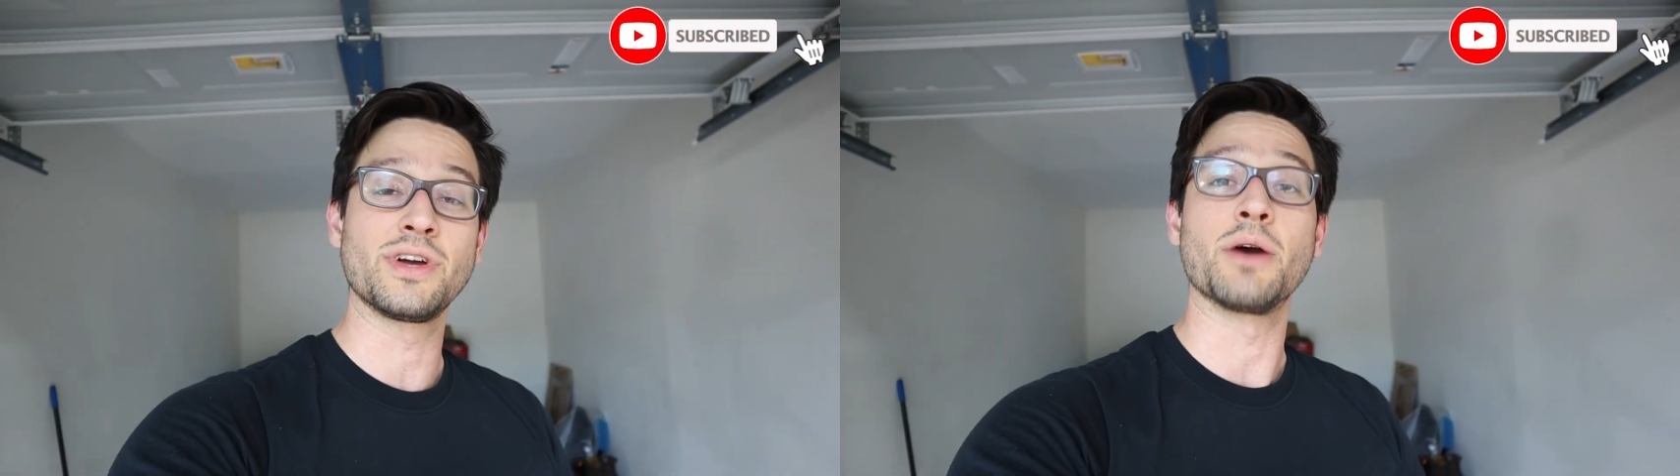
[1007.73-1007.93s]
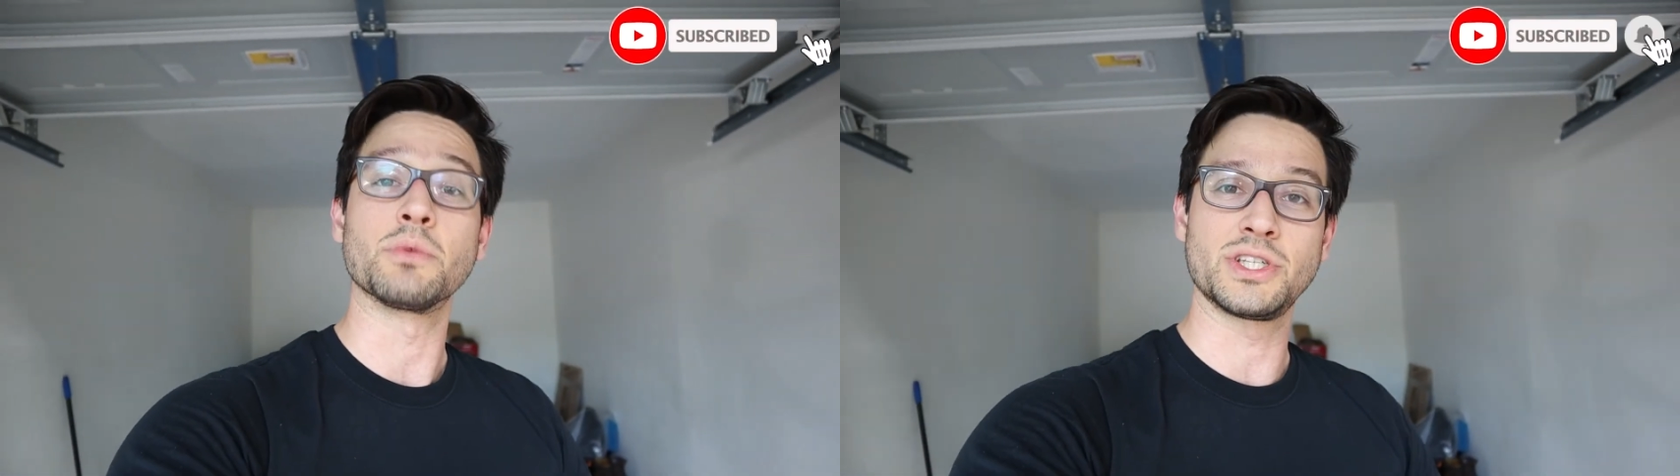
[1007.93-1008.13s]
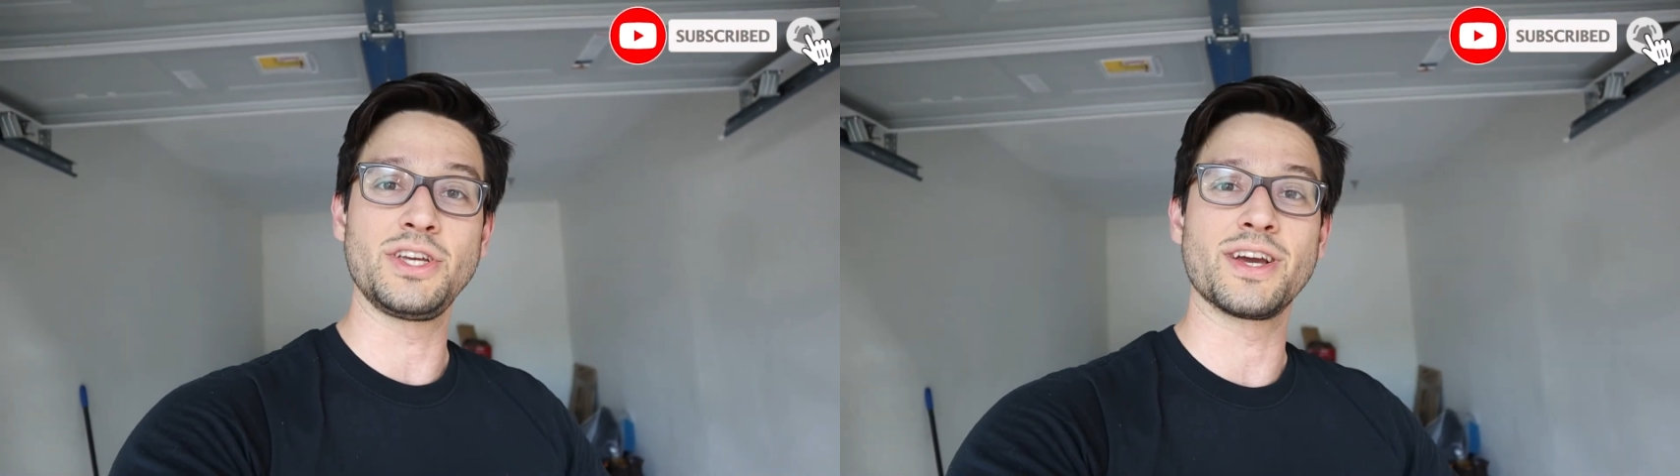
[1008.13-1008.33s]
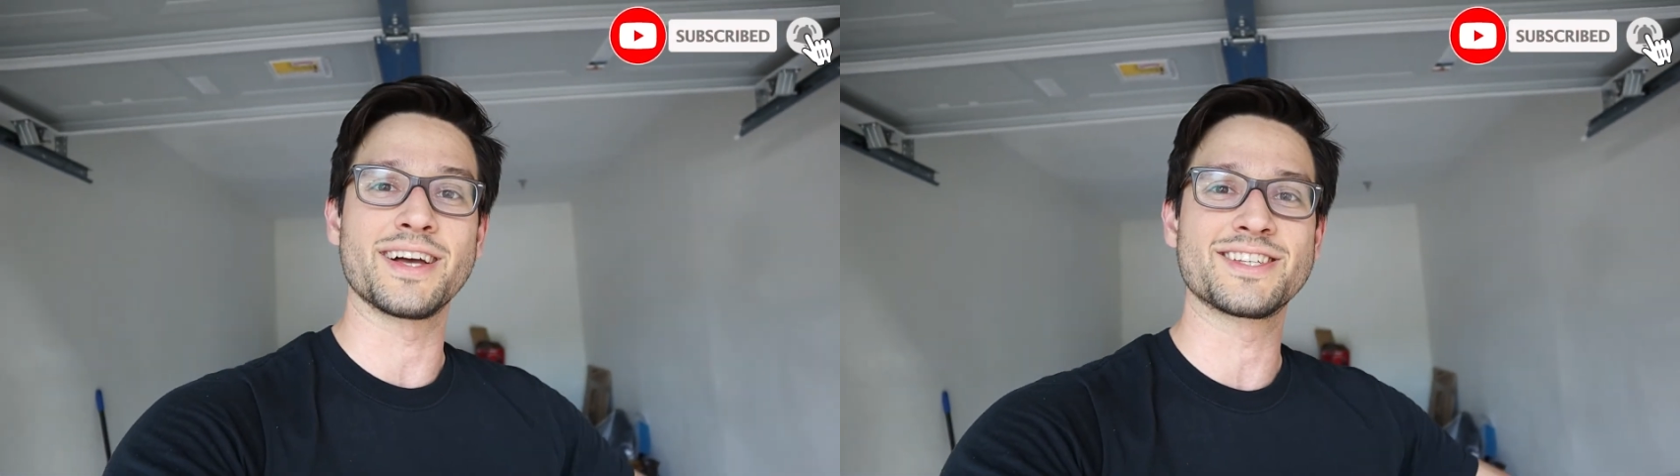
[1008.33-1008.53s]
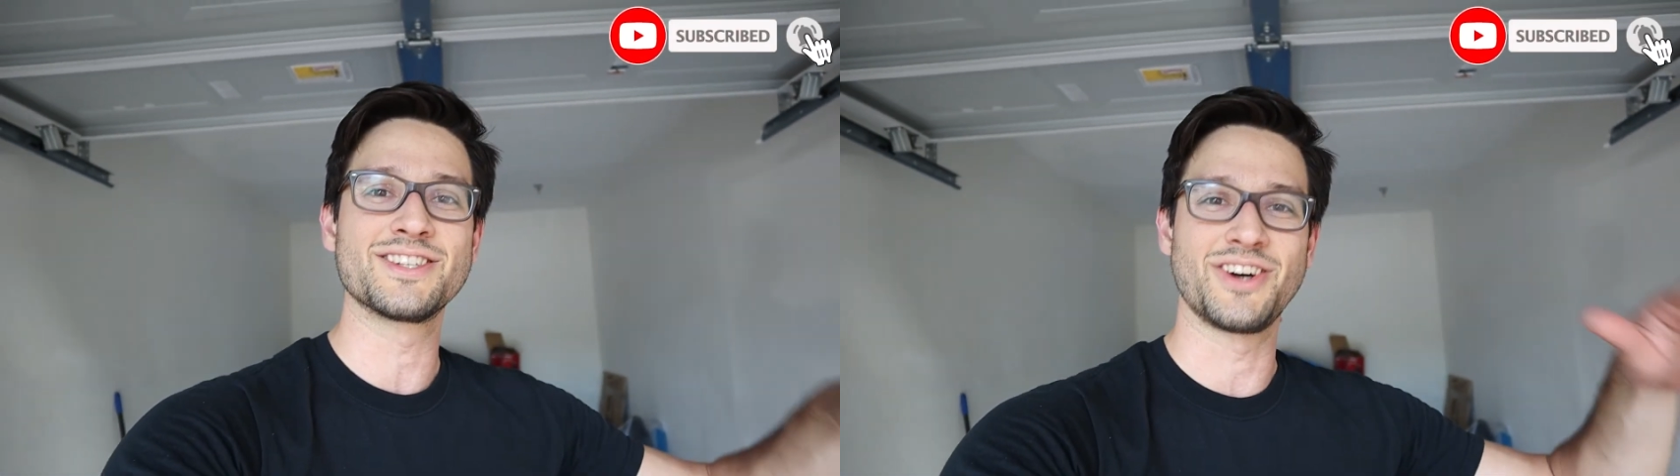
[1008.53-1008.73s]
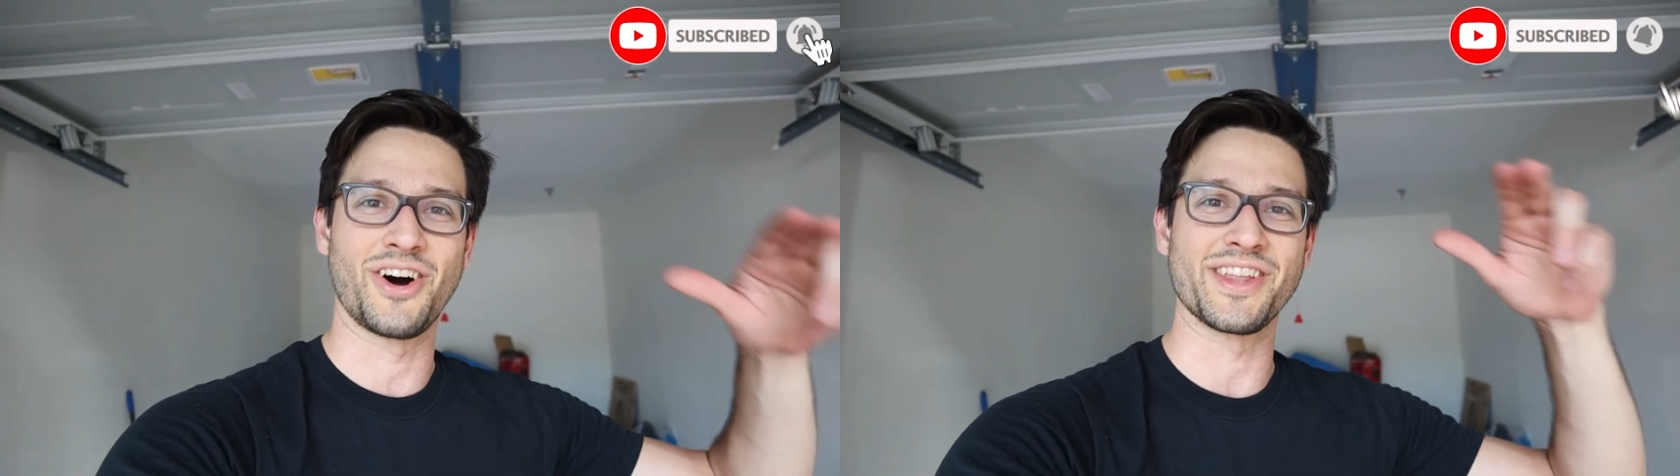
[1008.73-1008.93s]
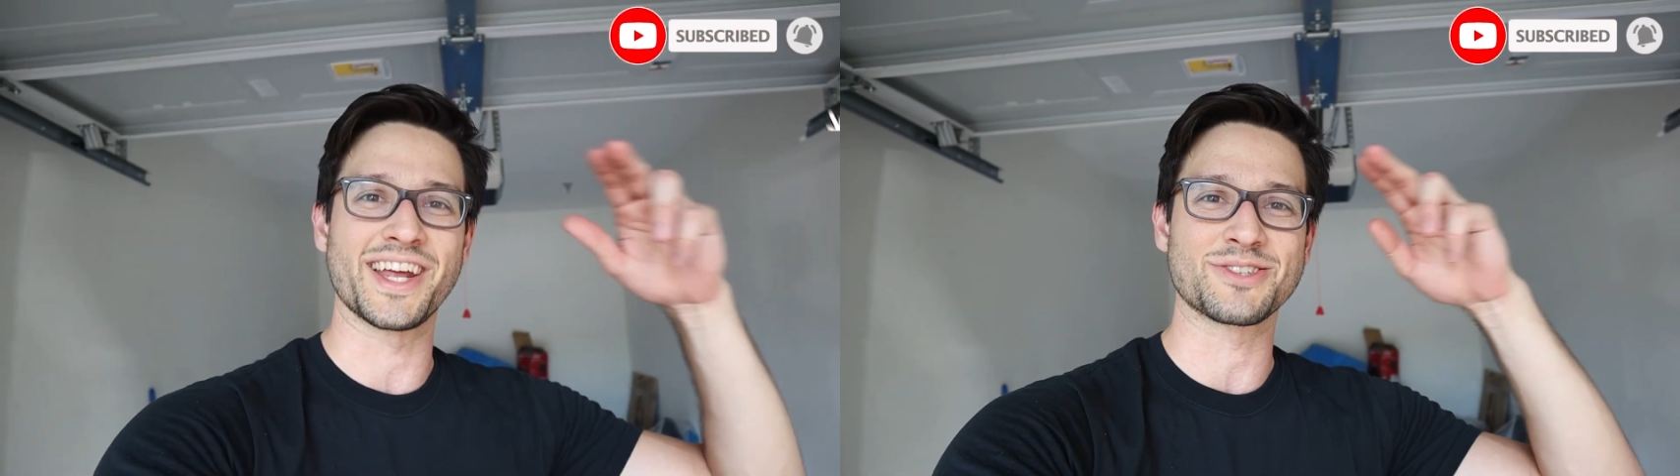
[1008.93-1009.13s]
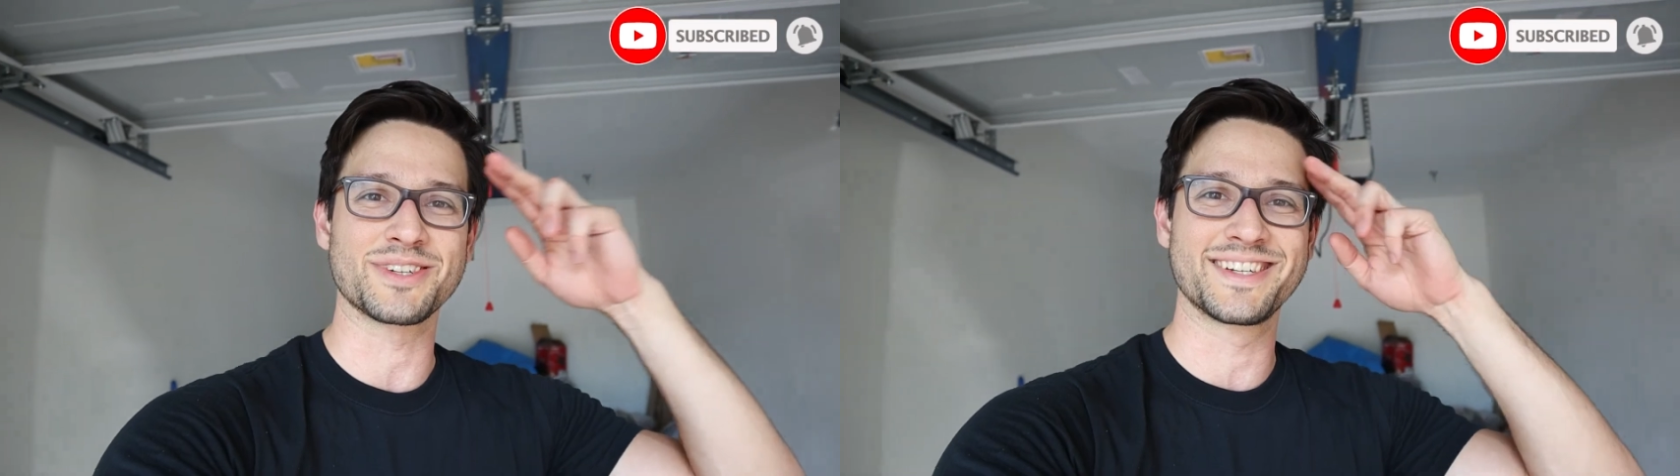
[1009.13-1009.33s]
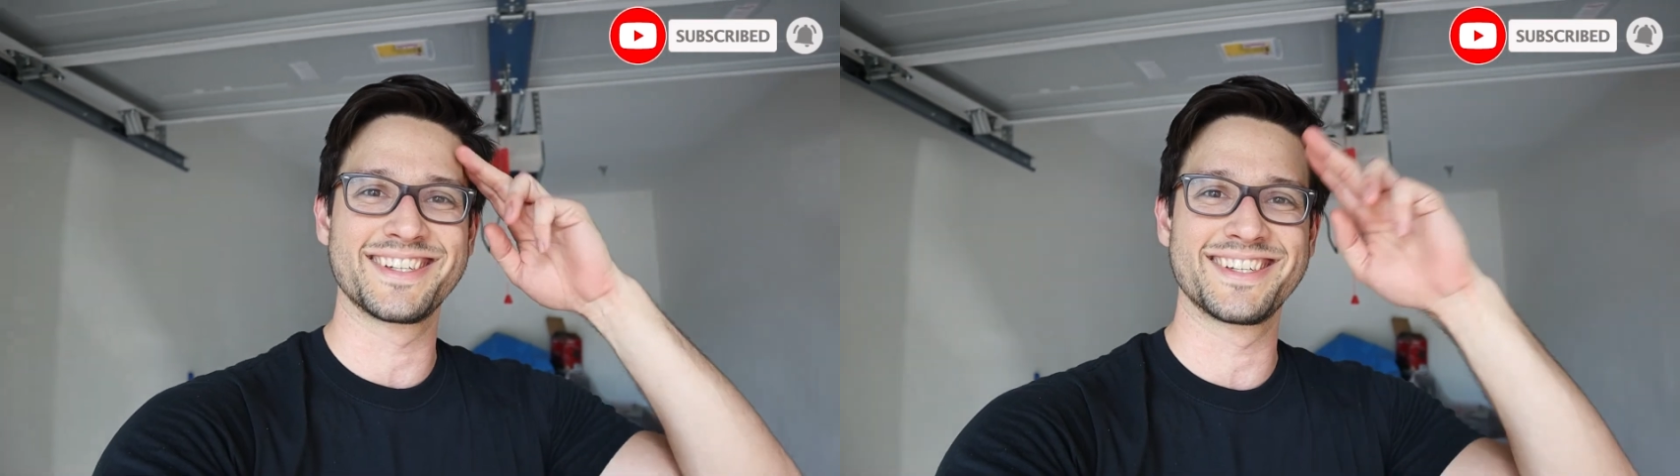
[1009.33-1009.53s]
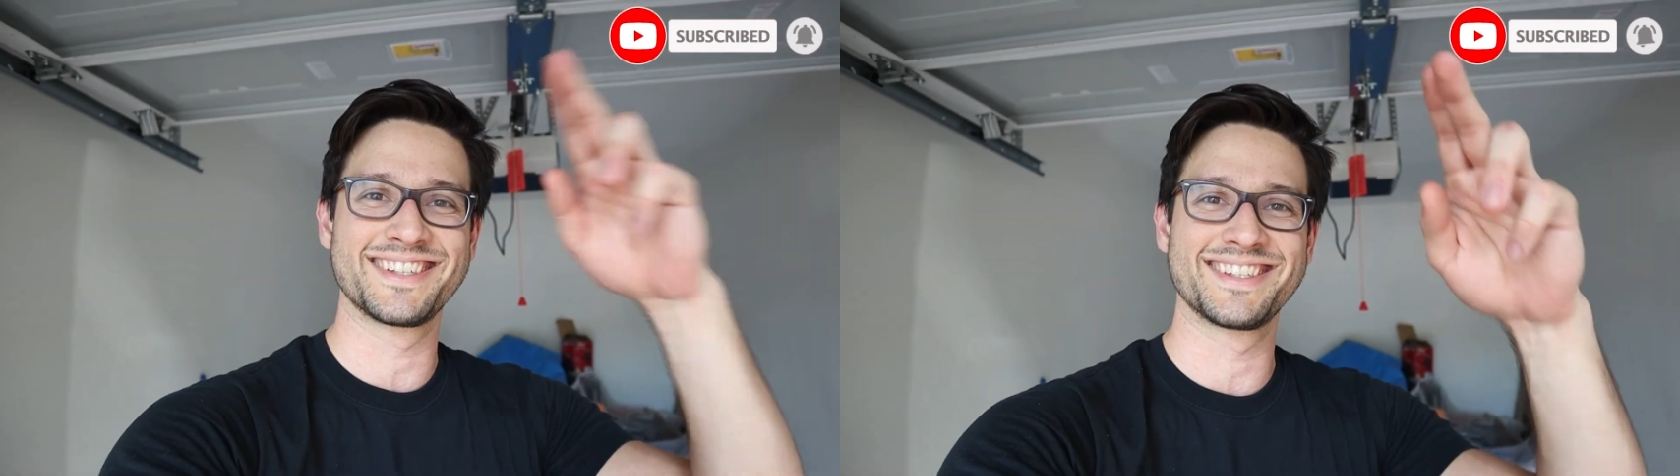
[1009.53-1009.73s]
and we'll see you guys on the next one.